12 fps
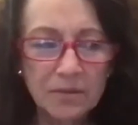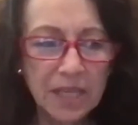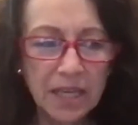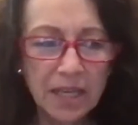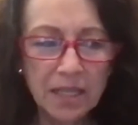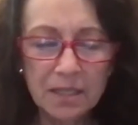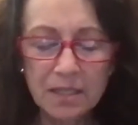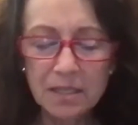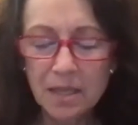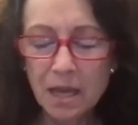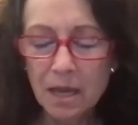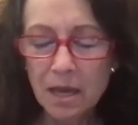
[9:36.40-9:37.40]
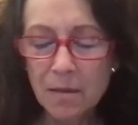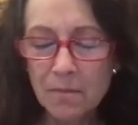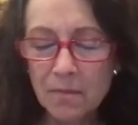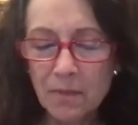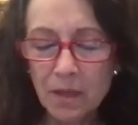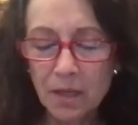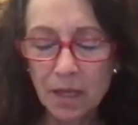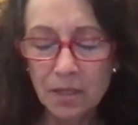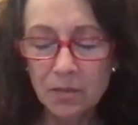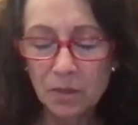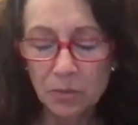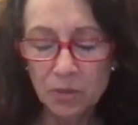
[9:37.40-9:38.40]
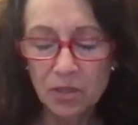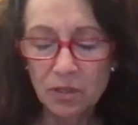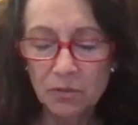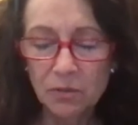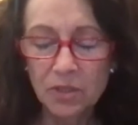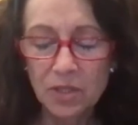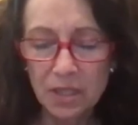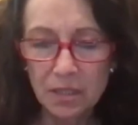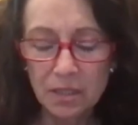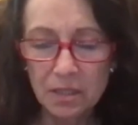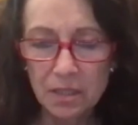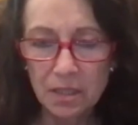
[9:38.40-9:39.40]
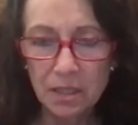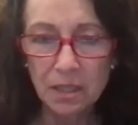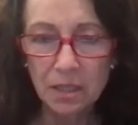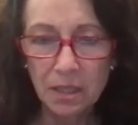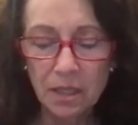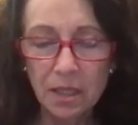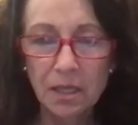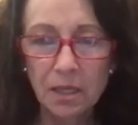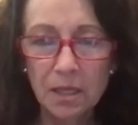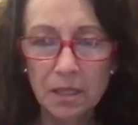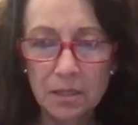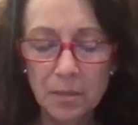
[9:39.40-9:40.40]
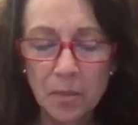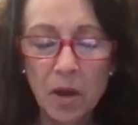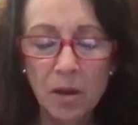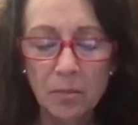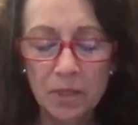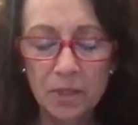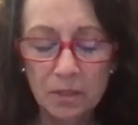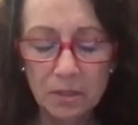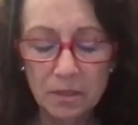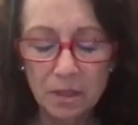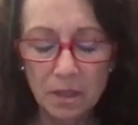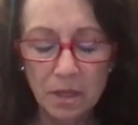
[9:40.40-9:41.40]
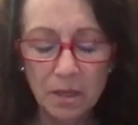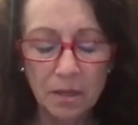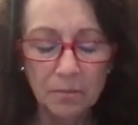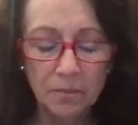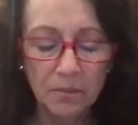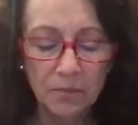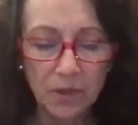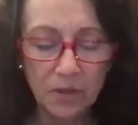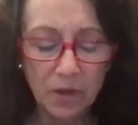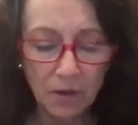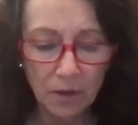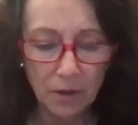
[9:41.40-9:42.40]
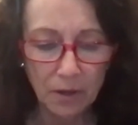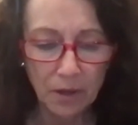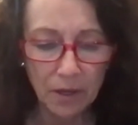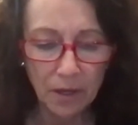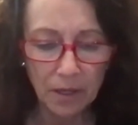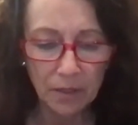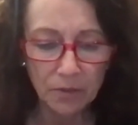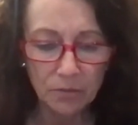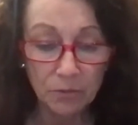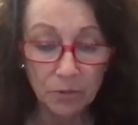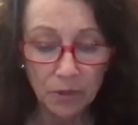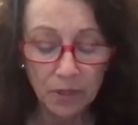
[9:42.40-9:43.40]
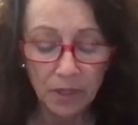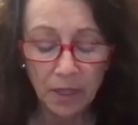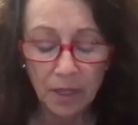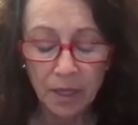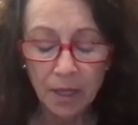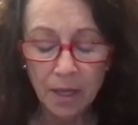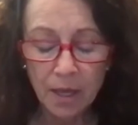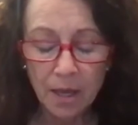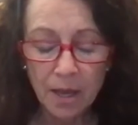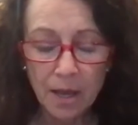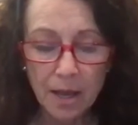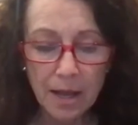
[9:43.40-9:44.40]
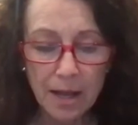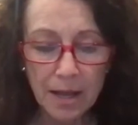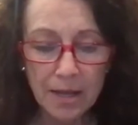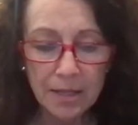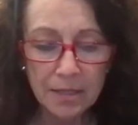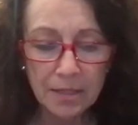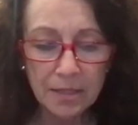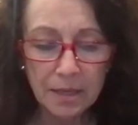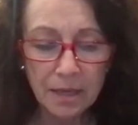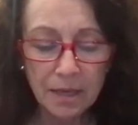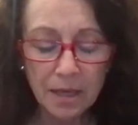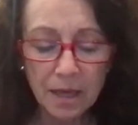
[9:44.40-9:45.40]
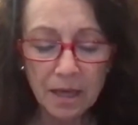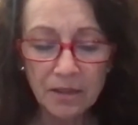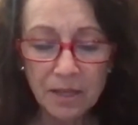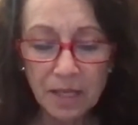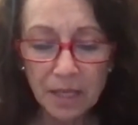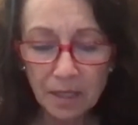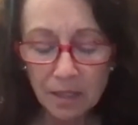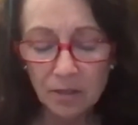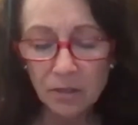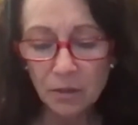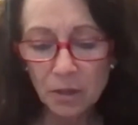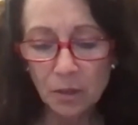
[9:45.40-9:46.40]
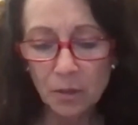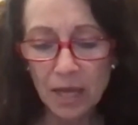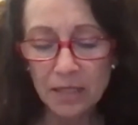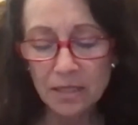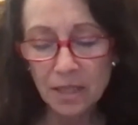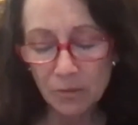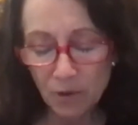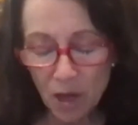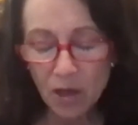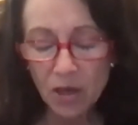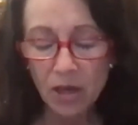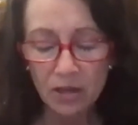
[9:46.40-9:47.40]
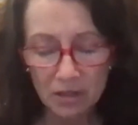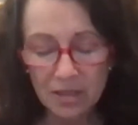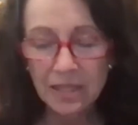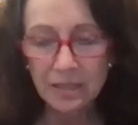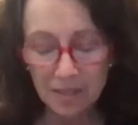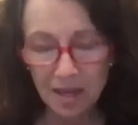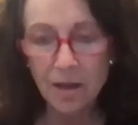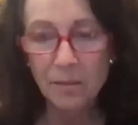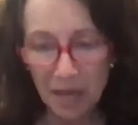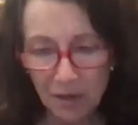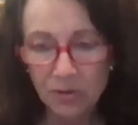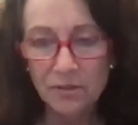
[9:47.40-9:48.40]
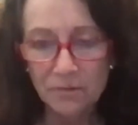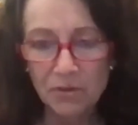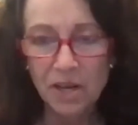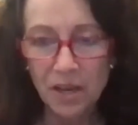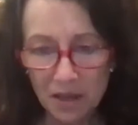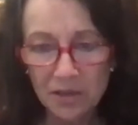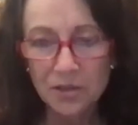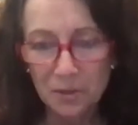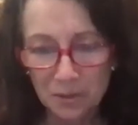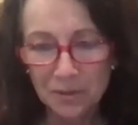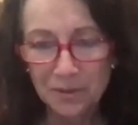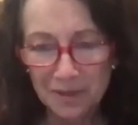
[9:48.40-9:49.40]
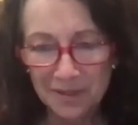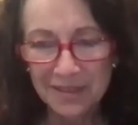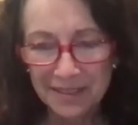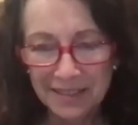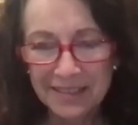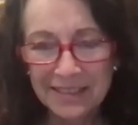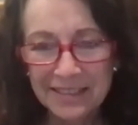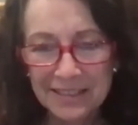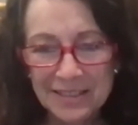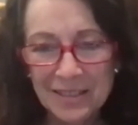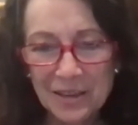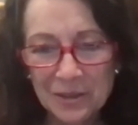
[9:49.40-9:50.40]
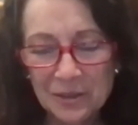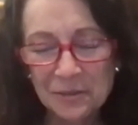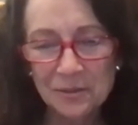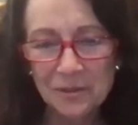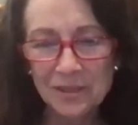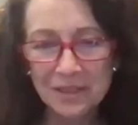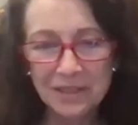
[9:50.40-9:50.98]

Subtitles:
things. Yes, we were doing all the scenes in Keely's apartment with her and Roy, and I think as they rehearse, things come out of the rehearsals. So,